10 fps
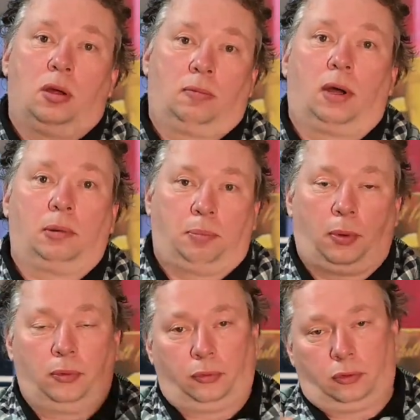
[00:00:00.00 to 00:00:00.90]
one
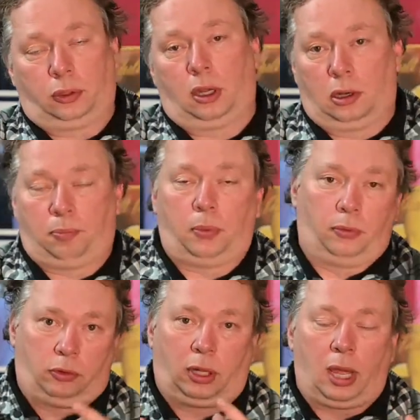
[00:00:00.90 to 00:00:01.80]
pond to the other
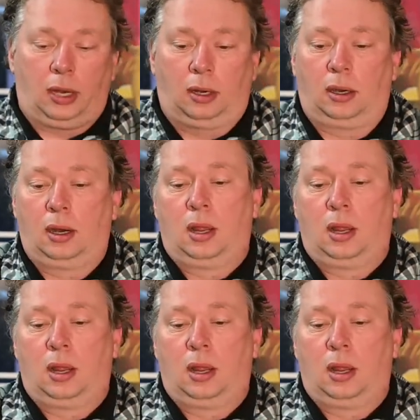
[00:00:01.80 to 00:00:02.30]
pond together.